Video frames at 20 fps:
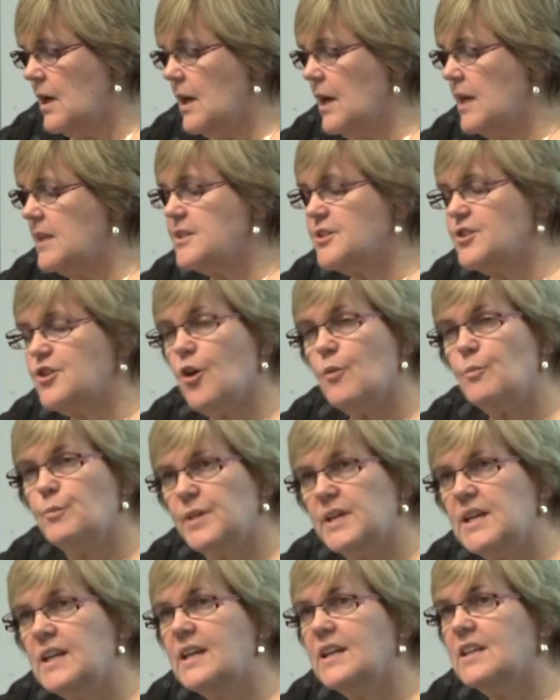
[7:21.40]
It's not
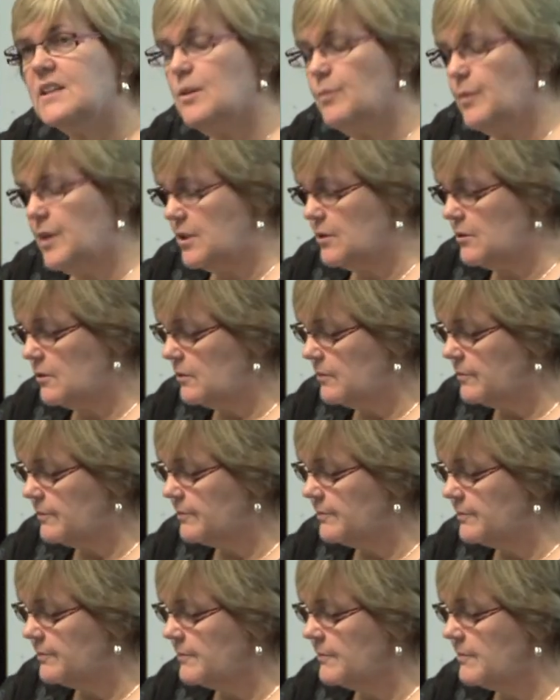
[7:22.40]
being in the middle,
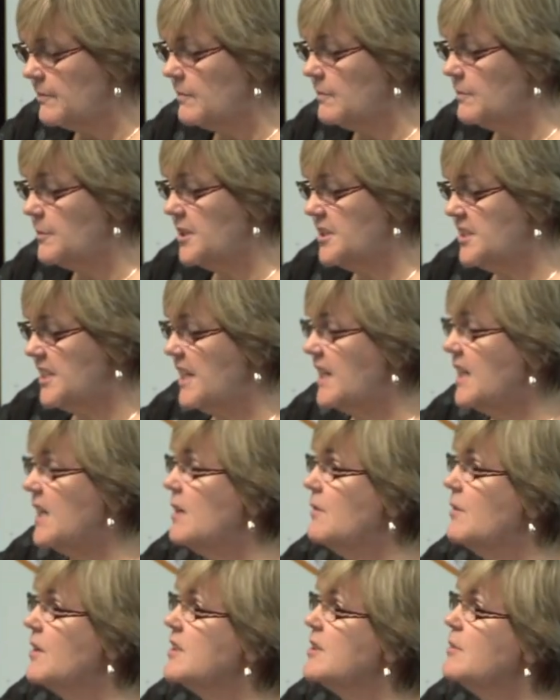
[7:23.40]

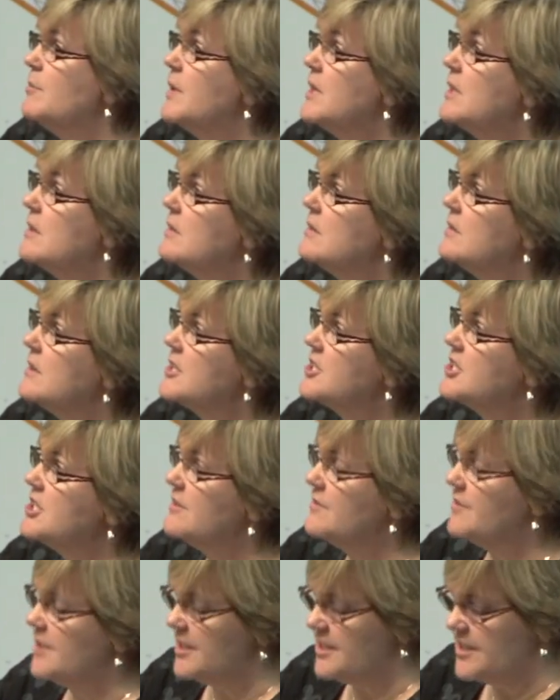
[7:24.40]
particularly when the middle has
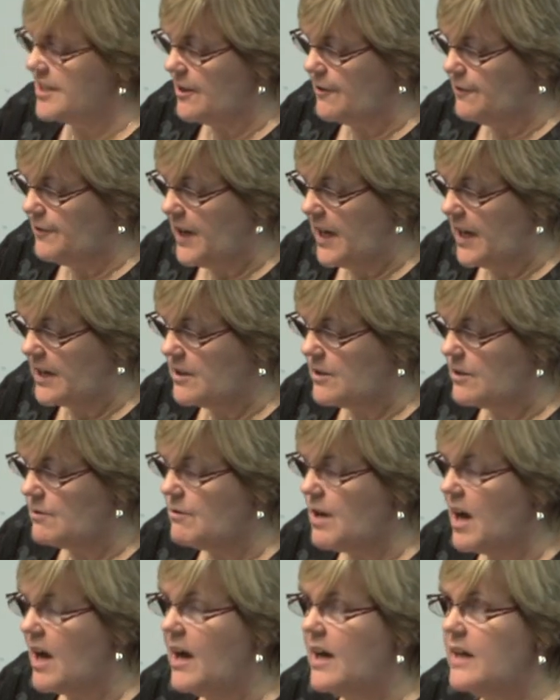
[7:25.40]
shifted so far to the
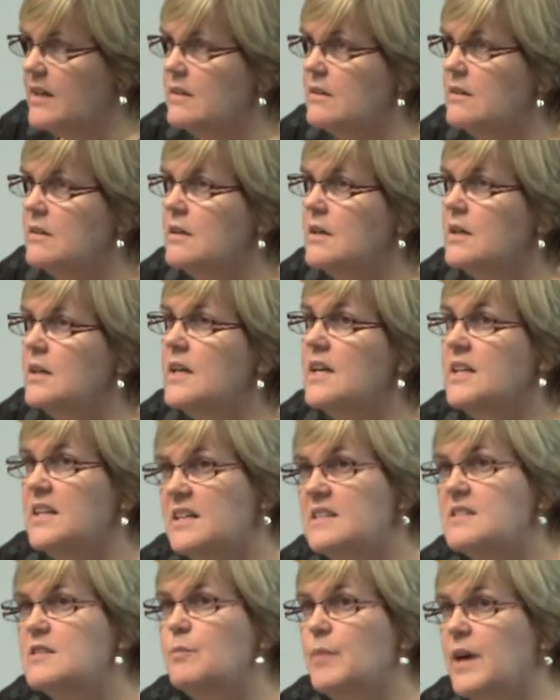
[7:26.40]
right. It
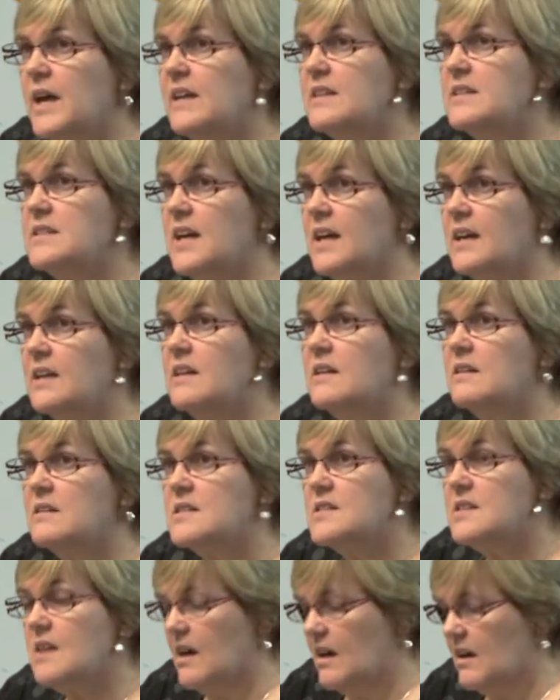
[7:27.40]
is about taking
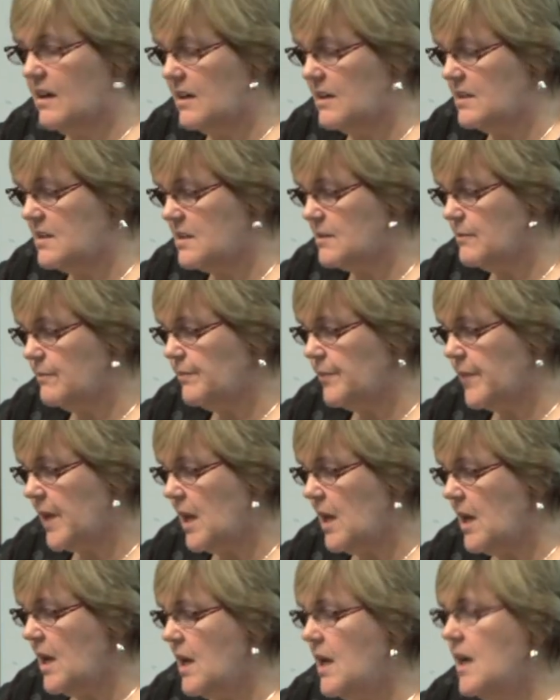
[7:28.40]
sides.
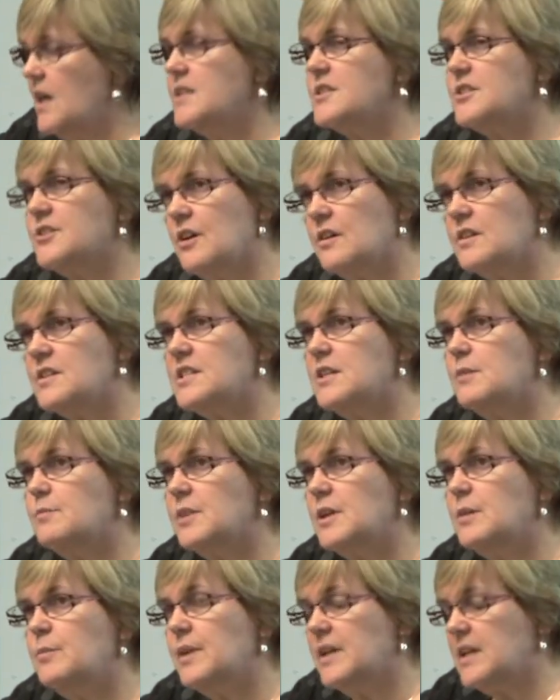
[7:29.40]
It's not
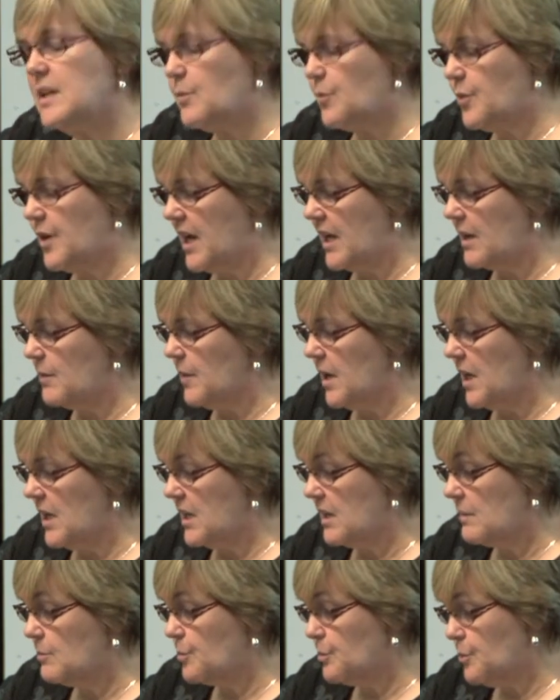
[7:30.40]
simply being
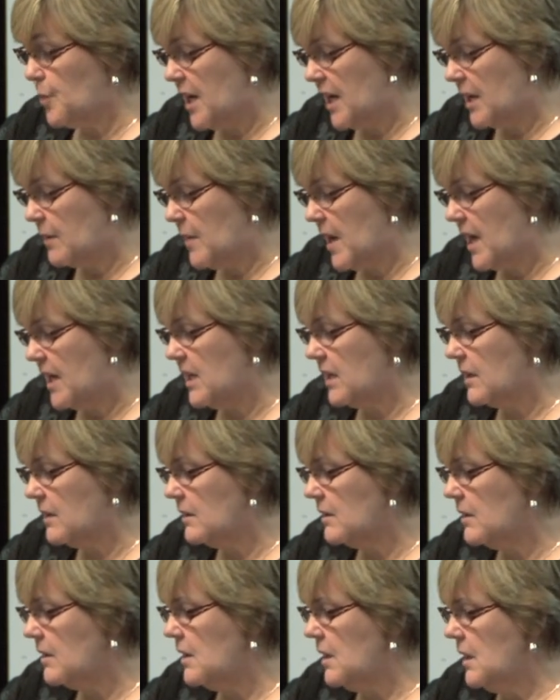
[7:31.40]
pragmatic.
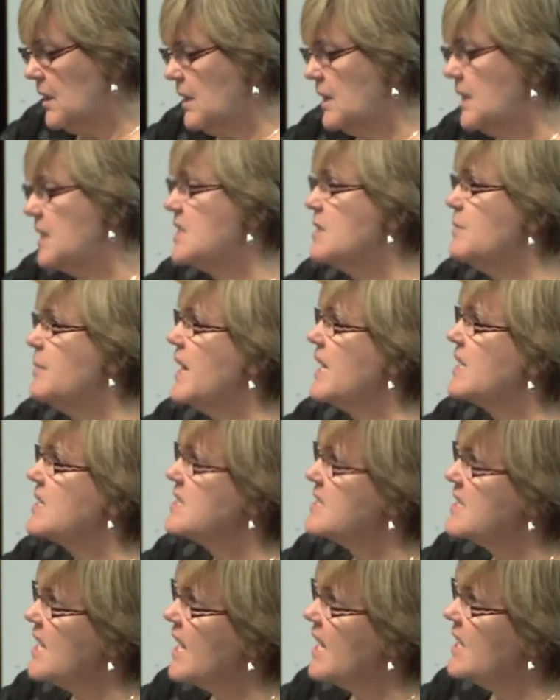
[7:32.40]
It's about
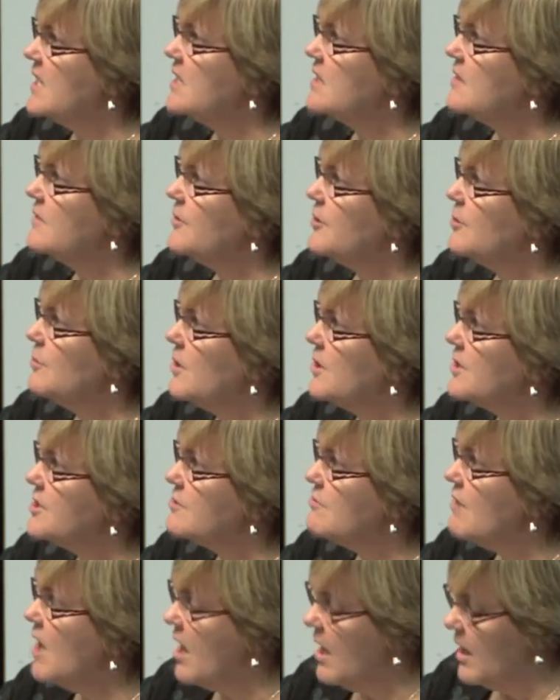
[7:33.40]
standing for
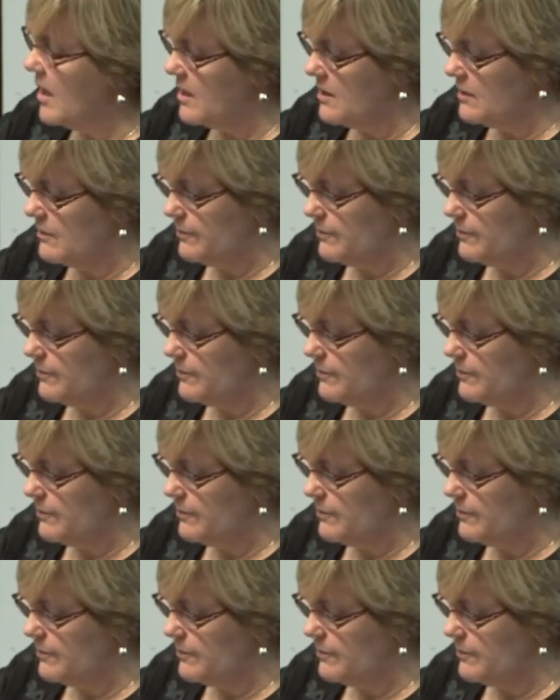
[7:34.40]
what's right.